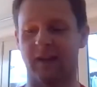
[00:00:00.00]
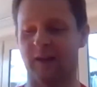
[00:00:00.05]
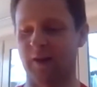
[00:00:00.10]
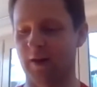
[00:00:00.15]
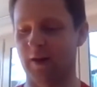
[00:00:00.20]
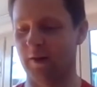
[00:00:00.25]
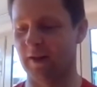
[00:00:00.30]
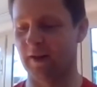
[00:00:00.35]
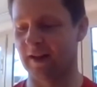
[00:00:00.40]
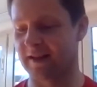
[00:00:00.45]
there you
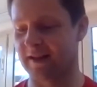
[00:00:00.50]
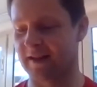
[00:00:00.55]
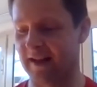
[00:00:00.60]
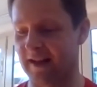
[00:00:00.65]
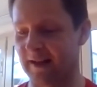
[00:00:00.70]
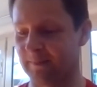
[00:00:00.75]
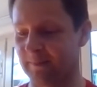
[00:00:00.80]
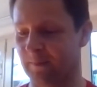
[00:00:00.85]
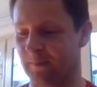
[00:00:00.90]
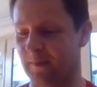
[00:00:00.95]
go. That's
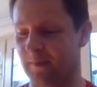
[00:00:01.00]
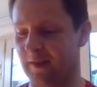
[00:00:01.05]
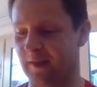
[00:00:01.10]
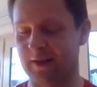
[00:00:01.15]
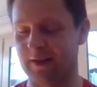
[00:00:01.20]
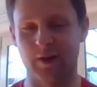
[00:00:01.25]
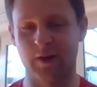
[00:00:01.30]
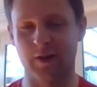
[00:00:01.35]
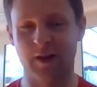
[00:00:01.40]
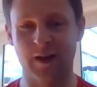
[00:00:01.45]

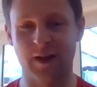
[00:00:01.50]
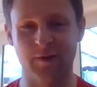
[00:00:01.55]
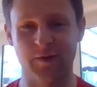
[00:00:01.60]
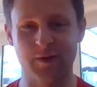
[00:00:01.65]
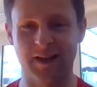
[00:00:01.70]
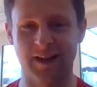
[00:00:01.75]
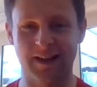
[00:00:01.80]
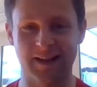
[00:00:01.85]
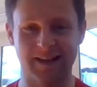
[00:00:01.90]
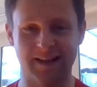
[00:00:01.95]
our interview
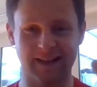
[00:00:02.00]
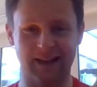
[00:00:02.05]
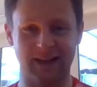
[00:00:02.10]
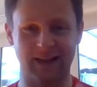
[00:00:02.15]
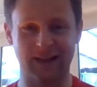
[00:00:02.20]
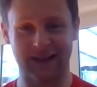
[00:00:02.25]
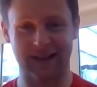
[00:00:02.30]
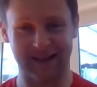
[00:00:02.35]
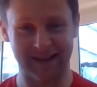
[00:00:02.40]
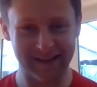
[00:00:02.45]
done.
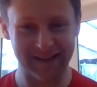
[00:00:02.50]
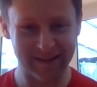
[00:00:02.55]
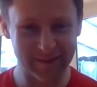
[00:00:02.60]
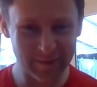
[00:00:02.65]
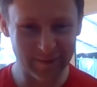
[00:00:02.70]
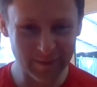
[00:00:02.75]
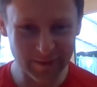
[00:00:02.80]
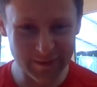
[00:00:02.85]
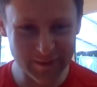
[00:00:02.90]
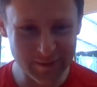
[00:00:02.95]

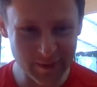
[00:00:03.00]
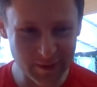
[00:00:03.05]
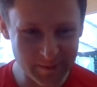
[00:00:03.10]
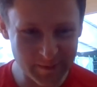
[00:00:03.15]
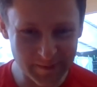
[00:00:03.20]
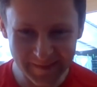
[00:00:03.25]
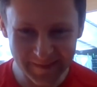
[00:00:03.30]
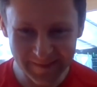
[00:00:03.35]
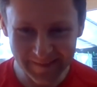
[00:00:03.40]
Good job.